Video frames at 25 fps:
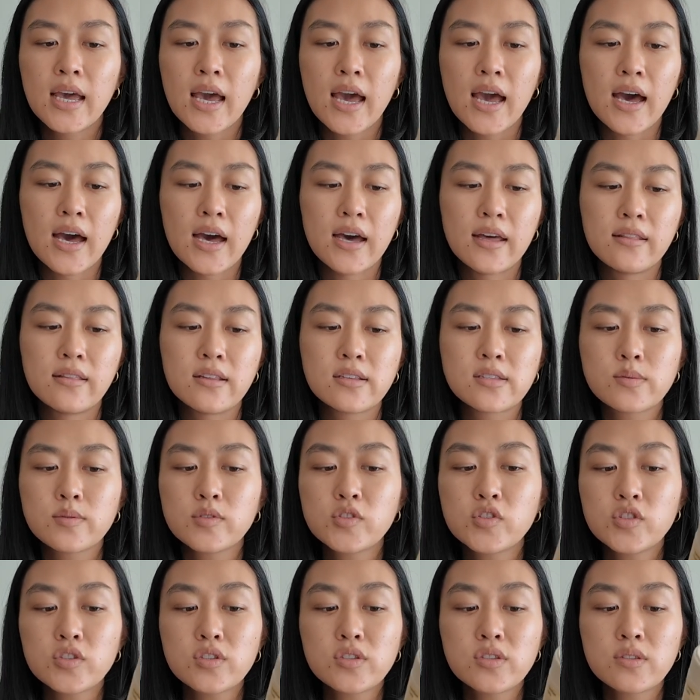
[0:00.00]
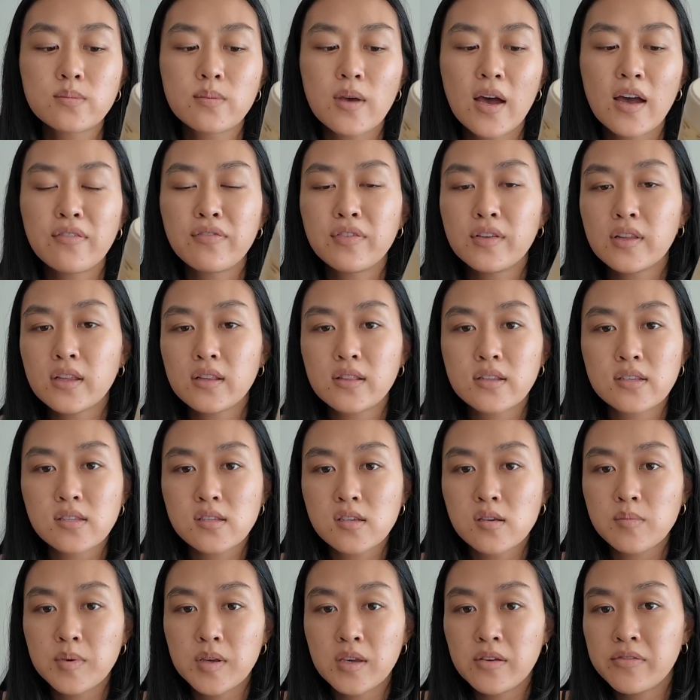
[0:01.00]
And this one's just, I feel like this
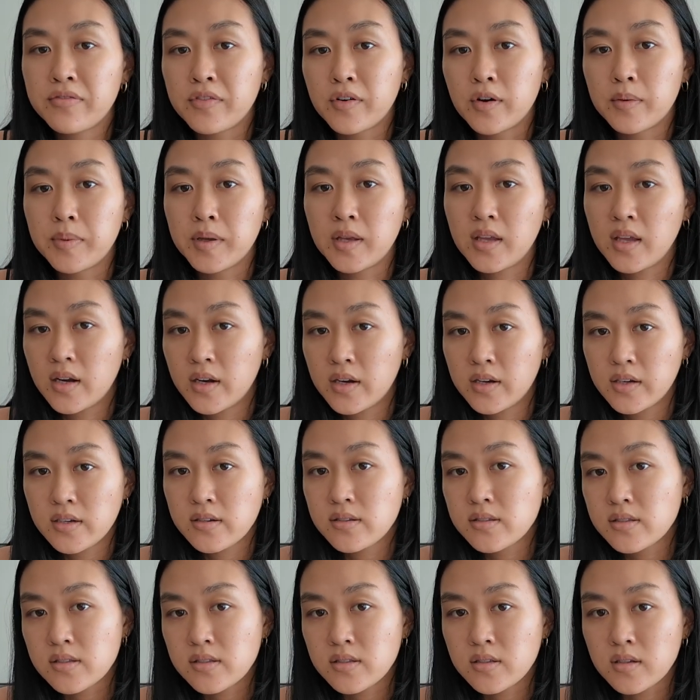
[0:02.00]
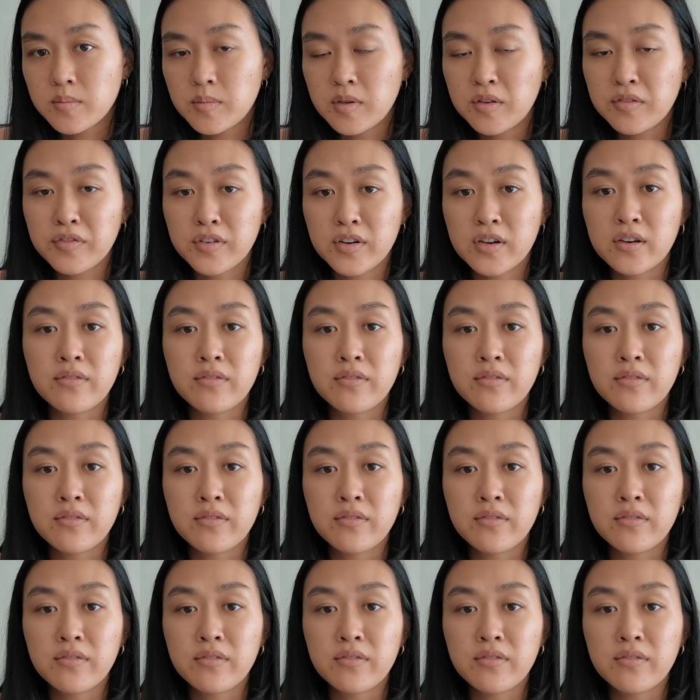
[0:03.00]
could be for beginners, this could be for